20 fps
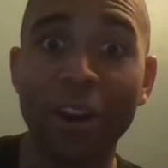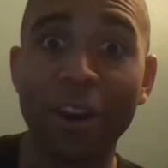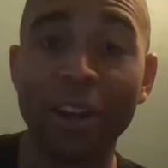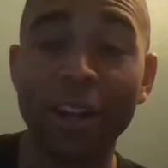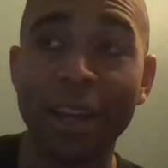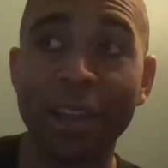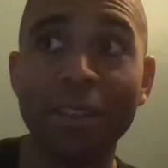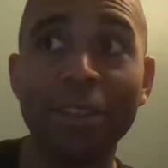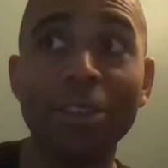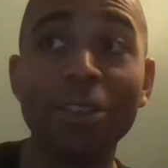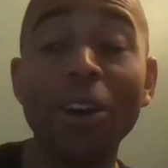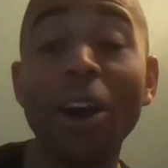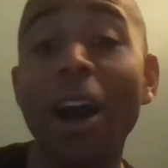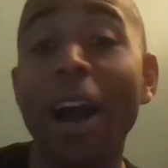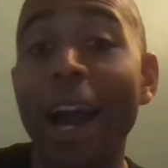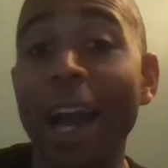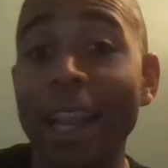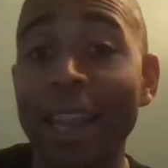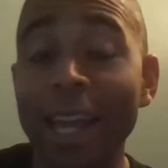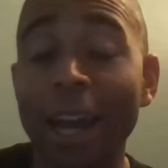And I
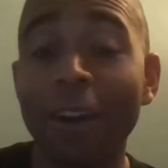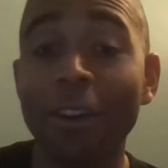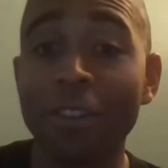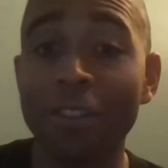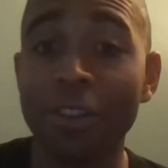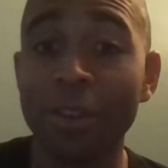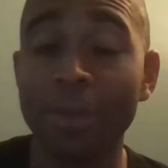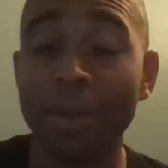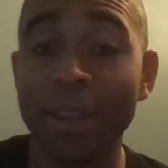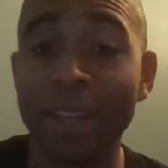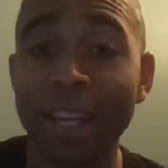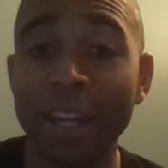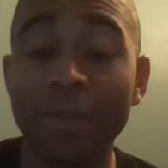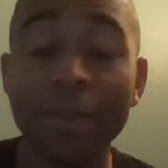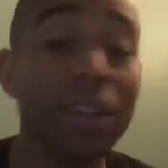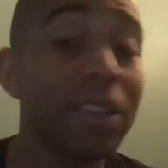thought that was going to be the end of it.